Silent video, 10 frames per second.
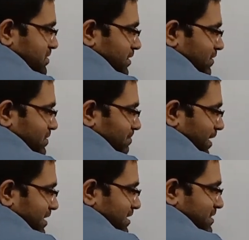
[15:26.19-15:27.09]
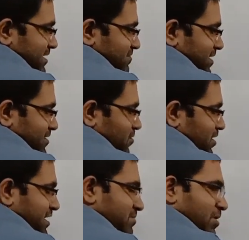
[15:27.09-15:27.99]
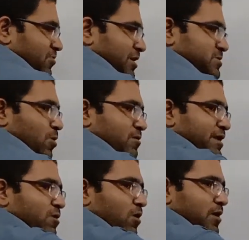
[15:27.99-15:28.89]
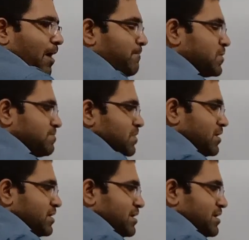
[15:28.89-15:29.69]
So now the particle that we are talking about has already gone up.